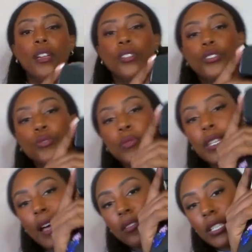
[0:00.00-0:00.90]
new
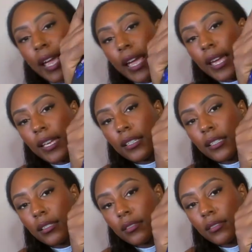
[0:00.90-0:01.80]
without
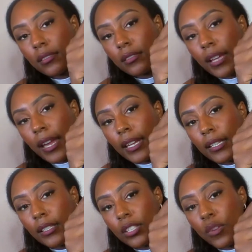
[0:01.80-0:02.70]
tags.
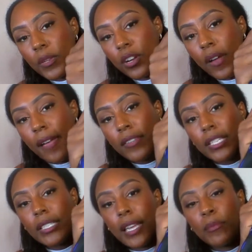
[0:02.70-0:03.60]
Okay, so we don't have
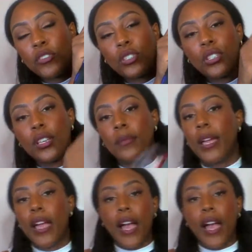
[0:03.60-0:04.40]
any damage to them.